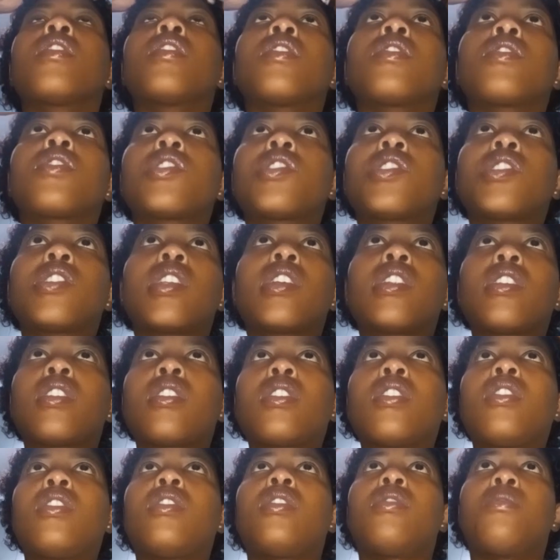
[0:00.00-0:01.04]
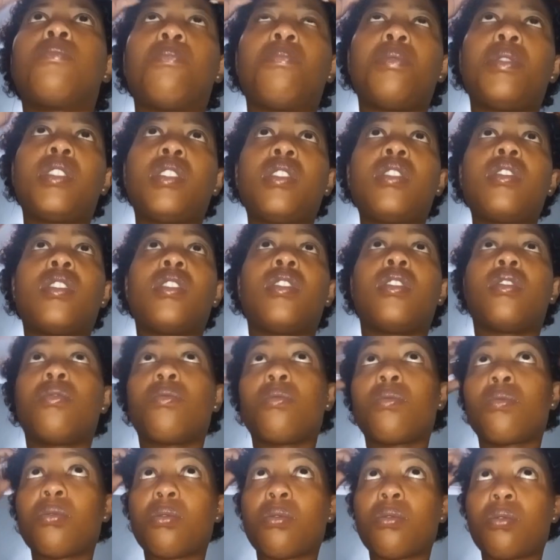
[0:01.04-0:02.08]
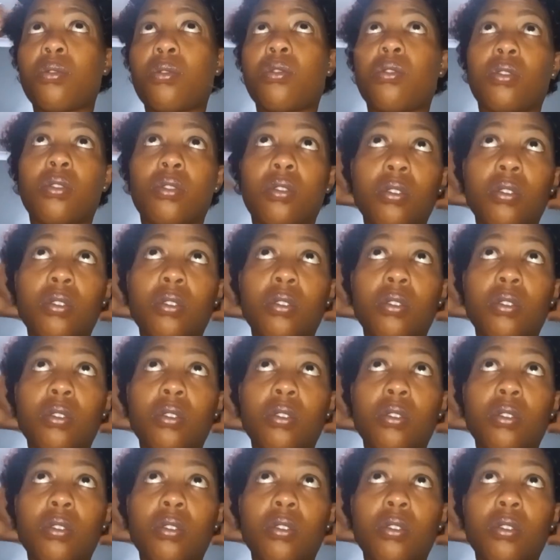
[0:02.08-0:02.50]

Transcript: shedding a little bit and oof